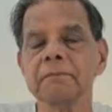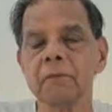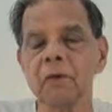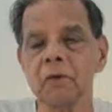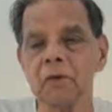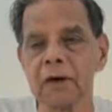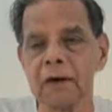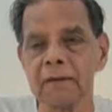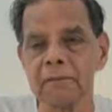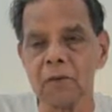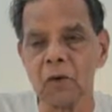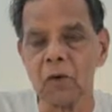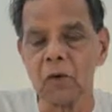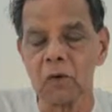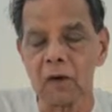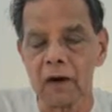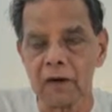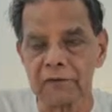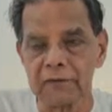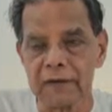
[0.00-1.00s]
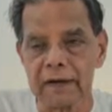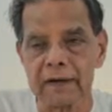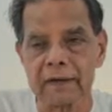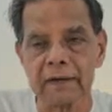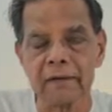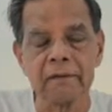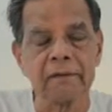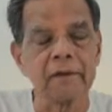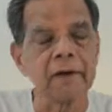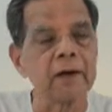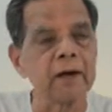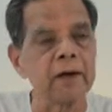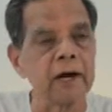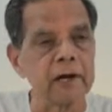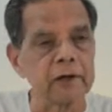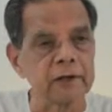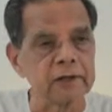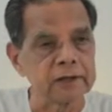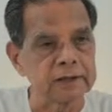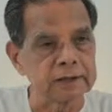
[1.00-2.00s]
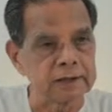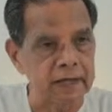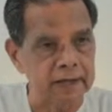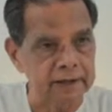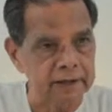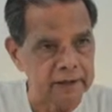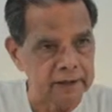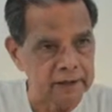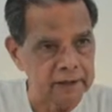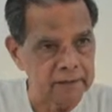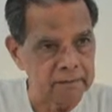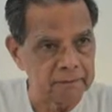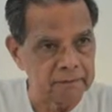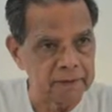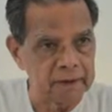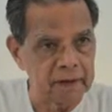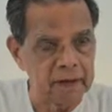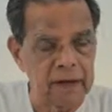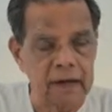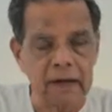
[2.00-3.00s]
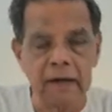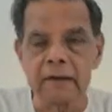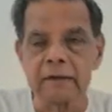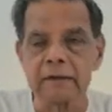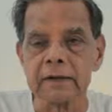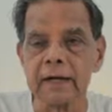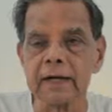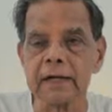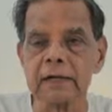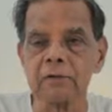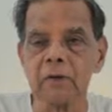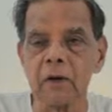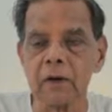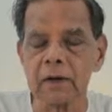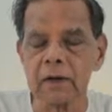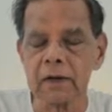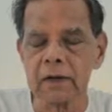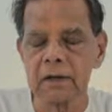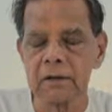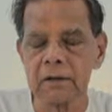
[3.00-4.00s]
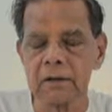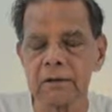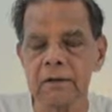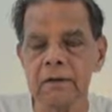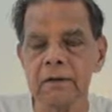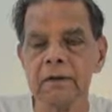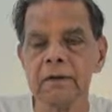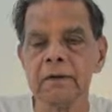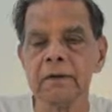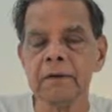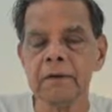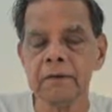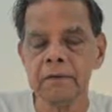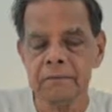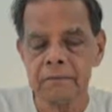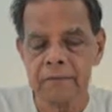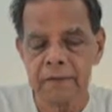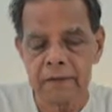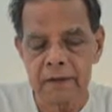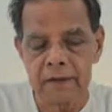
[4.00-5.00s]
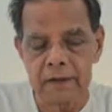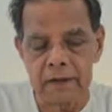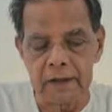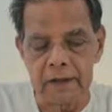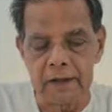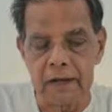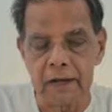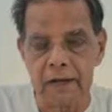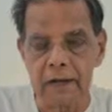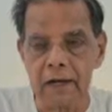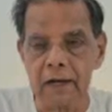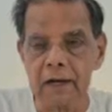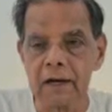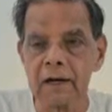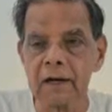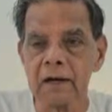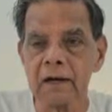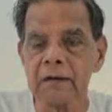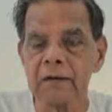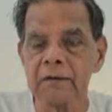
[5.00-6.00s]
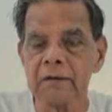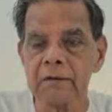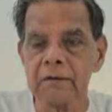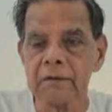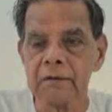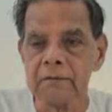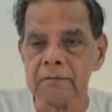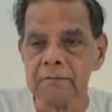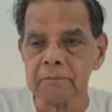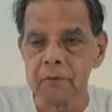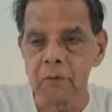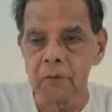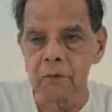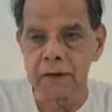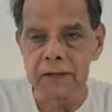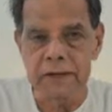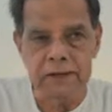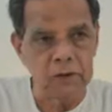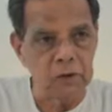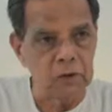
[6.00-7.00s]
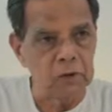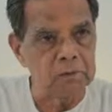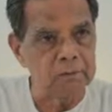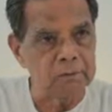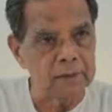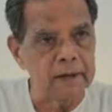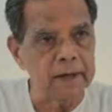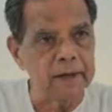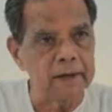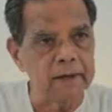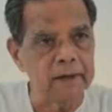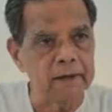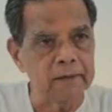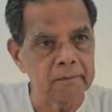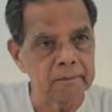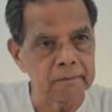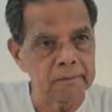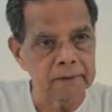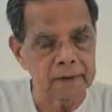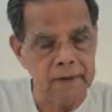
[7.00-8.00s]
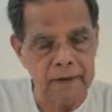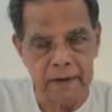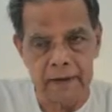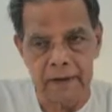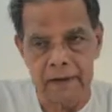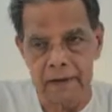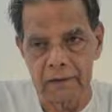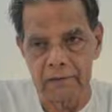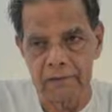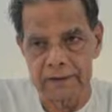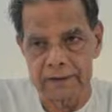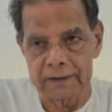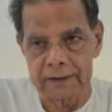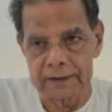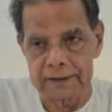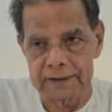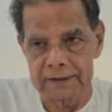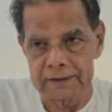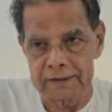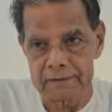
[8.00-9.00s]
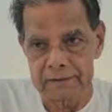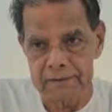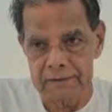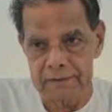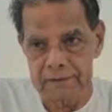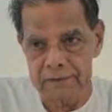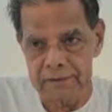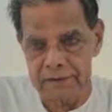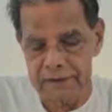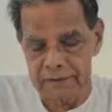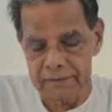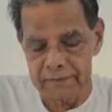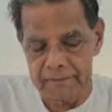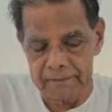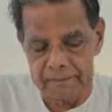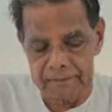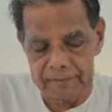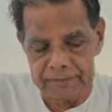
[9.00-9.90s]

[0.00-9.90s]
more and more of it into the psychic. That is what the real progress would mean in our case, you see.